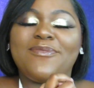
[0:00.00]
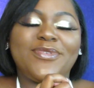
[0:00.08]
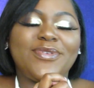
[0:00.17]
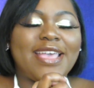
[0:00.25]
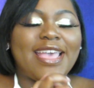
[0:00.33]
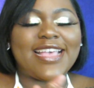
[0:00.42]

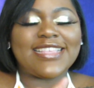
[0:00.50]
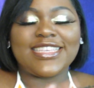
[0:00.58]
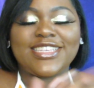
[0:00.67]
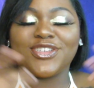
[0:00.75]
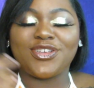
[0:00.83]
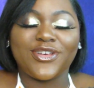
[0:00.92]
you guys?
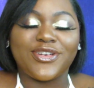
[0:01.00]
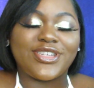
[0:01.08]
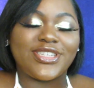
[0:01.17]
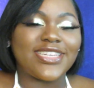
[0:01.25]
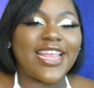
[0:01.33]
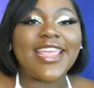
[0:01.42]
It's your girl
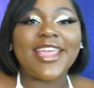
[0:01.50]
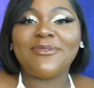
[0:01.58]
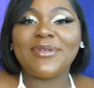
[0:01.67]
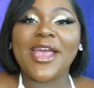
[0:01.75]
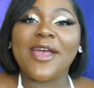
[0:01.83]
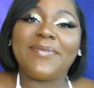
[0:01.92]
Shay, and
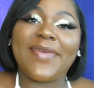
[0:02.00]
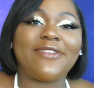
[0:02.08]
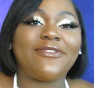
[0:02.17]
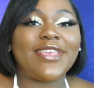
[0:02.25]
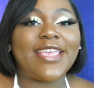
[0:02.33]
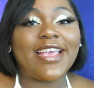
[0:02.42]
we are back
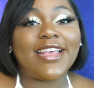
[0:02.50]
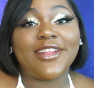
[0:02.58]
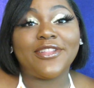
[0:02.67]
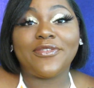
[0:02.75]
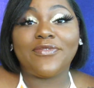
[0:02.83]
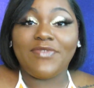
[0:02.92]
for yet
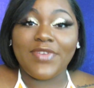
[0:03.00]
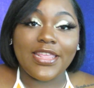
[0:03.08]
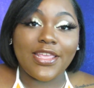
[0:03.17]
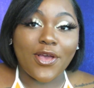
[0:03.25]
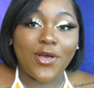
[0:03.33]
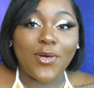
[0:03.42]
another
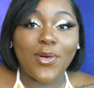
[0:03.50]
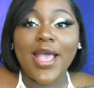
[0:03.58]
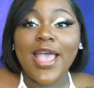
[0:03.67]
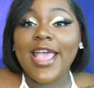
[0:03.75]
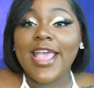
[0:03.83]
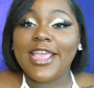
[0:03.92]
video.
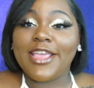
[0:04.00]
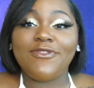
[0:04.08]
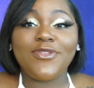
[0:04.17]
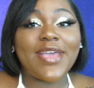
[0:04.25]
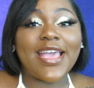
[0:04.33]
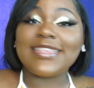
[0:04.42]
If
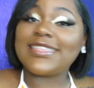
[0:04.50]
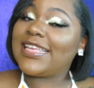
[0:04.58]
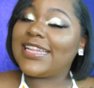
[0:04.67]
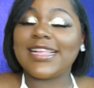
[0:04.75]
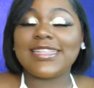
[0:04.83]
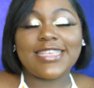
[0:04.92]
you guys
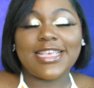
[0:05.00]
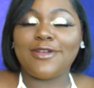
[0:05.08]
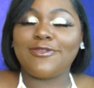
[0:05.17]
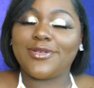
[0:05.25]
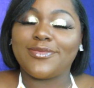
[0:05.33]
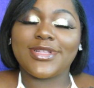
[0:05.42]
cannot tell
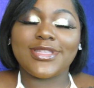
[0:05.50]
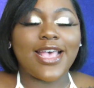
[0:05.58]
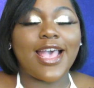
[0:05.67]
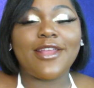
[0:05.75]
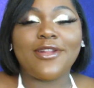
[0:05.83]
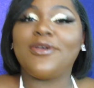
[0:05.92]
from the
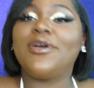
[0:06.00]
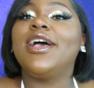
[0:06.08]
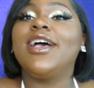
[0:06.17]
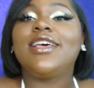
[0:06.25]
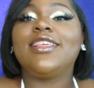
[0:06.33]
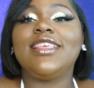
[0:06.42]
title,
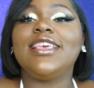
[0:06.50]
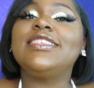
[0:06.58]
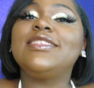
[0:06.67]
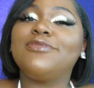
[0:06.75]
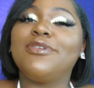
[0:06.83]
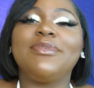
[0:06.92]

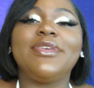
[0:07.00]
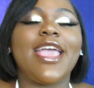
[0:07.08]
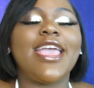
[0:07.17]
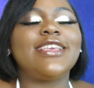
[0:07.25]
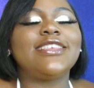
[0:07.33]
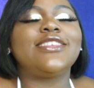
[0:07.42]
this will be
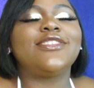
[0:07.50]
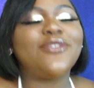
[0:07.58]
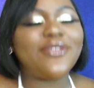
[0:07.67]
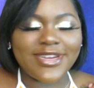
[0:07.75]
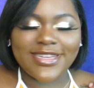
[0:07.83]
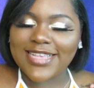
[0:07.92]
a
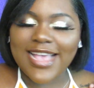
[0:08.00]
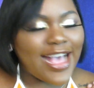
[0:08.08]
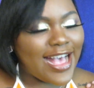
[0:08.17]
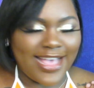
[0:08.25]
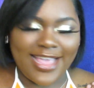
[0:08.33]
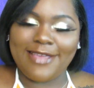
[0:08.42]
story
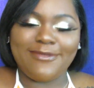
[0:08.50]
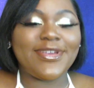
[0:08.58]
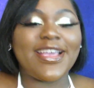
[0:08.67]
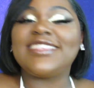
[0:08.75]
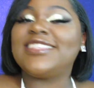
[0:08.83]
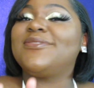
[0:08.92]
time. You
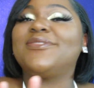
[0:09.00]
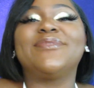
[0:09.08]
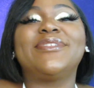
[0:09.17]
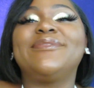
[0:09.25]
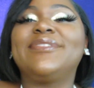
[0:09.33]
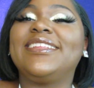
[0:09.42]
guys seem to
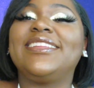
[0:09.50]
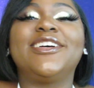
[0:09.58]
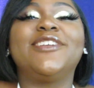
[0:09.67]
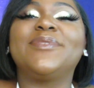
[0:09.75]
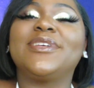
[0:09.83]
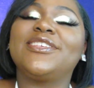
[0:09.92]
really
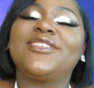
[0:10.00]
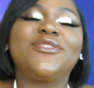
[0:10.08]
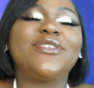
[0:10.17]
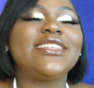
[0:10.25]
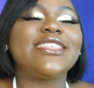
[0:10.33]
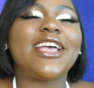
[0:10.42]
love my
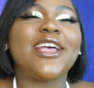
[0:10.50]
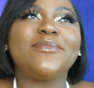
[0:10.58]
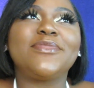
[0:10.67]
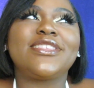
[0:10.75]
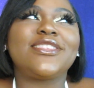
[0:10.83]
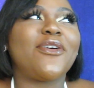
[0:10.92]
story
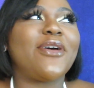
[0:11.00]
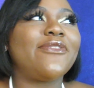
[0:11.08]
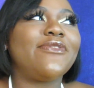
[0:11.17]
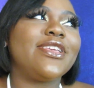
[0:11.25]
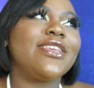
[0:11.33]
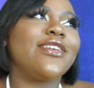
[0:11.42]
times, so I
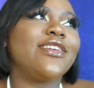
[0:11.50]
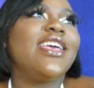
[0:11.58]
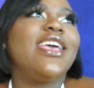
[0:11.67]
figured,